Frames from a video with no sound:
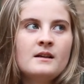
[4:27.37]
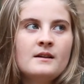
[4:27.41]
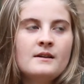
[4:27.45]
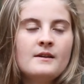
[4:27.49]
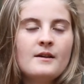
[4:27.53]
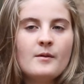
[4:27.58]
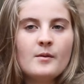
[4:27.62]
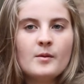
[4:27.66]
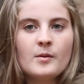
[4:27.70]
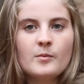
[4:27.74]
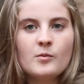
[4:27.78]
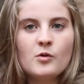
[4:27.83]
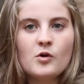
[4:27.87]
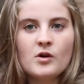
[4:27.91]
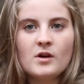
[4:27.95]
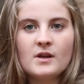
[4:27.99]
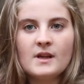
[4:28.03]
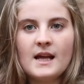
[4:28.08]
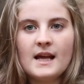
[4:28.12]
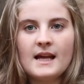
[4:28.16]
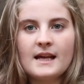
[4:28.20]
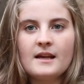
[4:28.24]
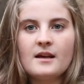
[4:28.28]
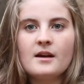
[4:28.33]
they were more
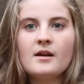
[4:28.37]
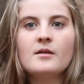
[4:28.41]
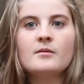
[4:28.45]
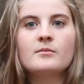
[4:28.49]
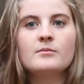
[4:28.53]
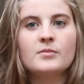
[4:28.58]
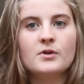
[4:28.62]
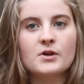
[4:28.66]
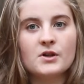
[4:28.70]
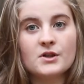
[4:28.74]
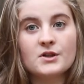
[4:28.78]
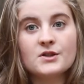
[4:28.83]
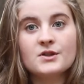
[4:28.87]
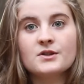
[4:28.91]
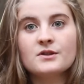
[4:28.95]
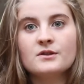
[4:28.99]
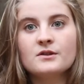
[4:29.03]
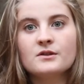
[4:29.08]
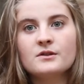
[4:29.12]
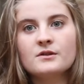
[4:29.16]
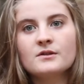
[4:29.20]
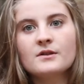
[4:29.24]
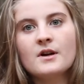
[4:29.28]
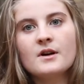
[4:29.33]
like
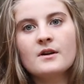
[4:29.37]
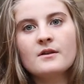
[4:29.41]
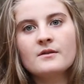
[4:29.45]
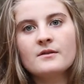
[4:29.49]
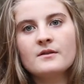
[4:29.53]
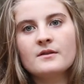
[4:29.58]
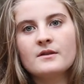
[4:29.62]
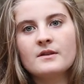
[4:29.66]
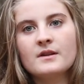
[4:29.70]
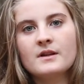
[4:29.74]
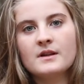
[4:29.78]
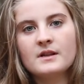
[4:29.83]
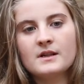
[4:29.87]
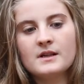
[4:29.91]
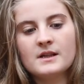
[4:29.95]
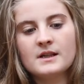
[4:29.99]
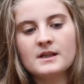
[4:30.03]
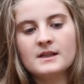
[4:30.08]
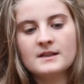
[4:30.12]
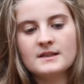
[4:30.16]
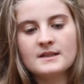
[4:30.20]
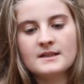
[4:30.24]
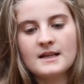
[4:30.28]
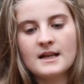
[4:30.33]
personal growth
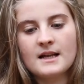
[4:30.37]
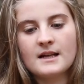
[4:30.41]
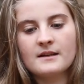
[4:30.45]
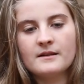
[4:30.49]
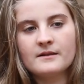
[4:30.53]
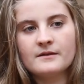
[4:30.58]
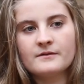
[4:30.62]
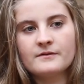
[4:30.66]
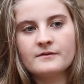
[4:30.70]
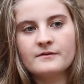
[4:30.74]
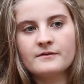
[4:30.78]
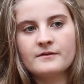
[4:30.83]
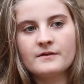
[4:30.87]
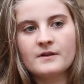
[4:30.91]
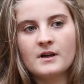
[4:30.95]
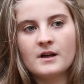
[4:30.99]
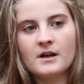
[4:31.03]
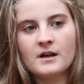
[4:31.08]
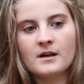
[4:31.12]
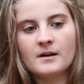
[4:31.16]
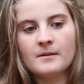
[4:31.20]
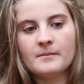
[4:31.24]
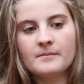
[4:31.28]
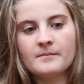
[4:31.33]
instead of
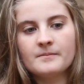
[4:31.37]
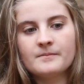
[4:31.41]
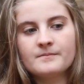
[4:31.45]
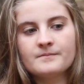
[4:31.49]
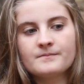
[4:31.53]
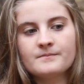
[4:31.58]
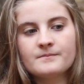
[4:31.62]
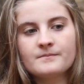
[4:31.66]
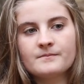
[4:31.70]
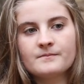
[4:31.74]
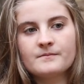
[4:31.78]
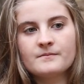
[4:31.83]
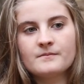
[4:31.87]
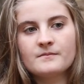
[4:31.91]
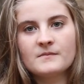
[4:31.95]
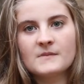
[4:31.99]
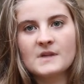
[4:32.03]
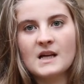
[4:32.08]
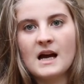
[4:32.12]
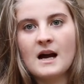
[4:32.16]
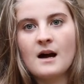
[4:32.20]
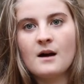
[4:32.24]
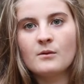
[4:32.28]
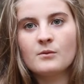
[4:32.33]

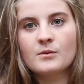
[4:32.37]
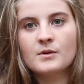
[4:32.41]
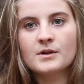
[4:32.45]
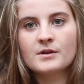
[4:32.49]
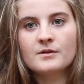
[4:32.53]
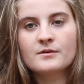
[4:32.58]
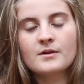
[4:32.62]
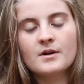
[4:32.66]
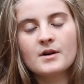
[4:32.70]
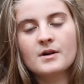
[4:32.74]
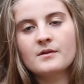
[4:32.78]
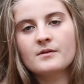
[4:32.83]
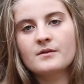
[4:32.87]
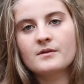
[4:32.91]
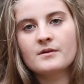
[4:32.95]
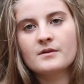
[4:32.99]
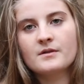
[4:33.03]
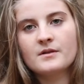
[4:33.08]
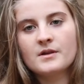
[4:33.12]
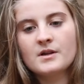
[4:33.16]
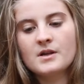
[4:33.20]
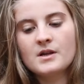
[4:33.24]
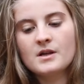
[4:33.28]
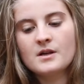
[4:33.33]
outward growth,
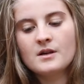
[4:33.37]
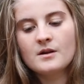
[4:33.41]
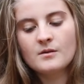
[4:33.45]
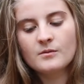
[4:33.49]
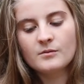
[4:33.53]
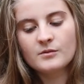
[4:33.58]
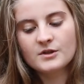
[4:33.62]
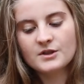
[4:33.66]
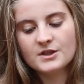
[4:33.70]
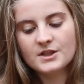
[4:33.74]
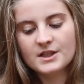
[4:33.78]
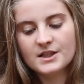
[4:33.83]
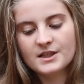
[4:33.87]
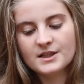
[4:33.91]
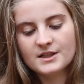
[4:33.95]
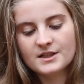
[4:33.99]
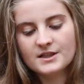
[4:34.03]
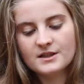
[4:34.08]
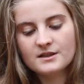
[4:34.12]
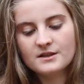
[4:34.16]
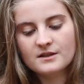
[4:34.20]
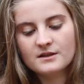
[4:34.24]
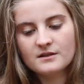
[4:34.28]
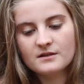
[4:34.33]
which
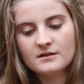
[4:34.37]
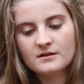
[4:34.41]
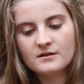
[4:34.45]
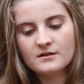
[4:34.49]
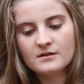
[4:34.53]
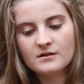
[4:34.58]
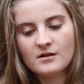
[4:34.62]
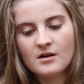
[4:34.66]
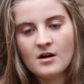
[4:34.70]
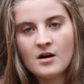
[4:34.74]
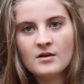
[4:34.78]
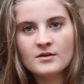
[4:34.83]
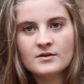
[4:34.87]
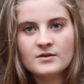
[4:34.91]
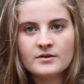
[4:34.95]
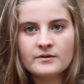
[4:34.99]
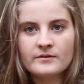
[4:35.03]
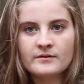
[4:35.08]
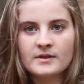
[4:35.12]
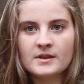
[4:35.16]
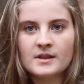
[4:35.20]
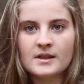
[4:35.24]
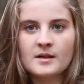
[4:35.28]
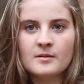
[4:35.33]
is also
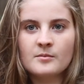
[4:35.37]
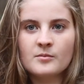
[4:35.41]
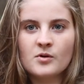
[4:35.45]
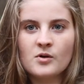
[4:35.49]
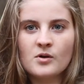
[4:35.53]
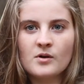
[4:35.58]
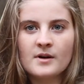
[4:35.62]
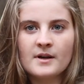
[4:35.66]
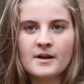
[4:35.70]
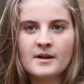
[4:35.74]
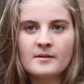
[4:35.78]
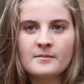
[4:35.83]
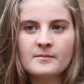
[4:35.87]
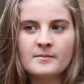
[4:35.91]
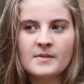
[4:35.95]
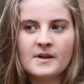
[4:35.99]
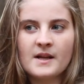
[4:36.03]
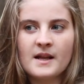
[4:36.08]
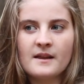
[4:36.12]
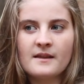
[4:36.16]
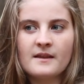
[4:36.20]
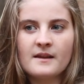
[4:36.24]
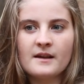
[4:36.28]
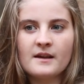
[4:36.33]
really important. But
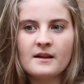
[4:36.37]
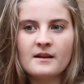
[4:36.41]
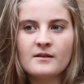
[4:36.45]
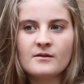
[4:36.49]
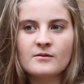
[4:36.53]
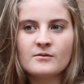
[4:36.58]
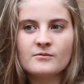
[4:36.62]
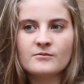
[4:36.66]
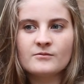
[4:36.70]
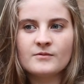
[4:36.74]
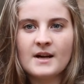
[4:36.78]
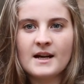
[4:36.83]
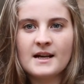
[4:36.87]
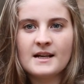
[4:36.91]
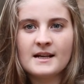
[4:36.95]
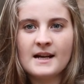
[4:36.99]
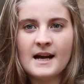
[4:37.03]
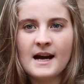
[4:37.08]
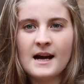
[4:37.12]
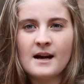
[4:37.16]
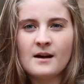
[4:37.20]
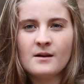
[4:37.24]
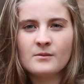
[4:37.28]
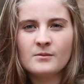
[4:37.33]
I think right
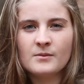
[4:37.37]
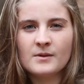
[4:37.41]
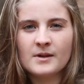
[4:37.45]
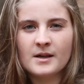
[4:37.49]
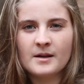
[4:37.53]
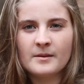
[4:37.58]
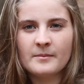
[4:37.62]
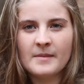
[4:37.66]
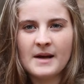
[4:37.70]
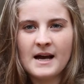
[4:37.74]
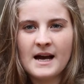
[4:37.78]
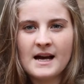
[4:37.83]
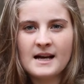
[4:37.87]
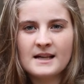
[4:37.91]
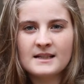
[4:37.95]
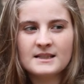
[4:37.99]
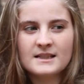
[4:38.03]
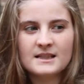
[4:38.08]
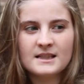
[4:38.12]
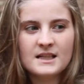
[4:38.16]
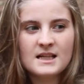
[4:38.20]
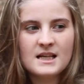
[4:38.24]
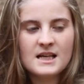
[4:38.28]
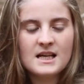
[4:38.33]
now where I'm at,
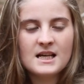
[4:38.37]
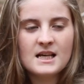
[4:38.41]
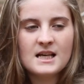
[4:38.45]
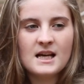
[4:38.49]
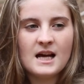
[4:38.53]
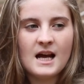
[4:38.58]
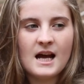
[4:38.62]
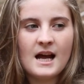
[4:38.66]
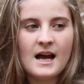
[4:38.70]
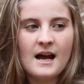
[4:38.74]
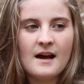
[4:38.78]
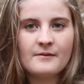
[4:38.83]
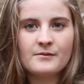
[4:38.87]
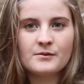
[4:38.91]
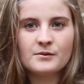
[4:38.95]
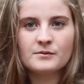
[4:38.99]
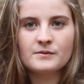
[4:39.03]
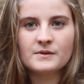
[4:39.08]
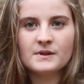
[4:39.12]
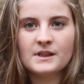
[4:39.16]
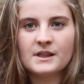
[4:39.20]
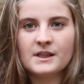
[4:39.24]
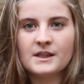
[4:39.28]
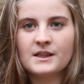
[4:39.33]
I have a
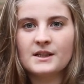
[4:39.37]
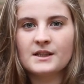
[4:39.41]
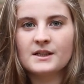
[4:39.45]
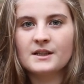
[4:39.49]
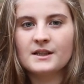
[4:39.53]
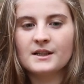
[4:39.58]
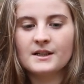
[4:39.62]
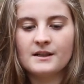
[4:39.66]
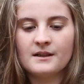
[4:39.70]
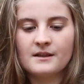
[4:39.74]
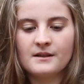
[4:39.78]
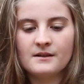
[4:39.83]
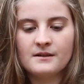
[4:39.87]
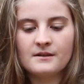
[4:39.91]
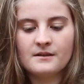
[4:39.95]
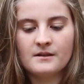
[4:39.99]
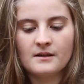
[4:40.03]
really good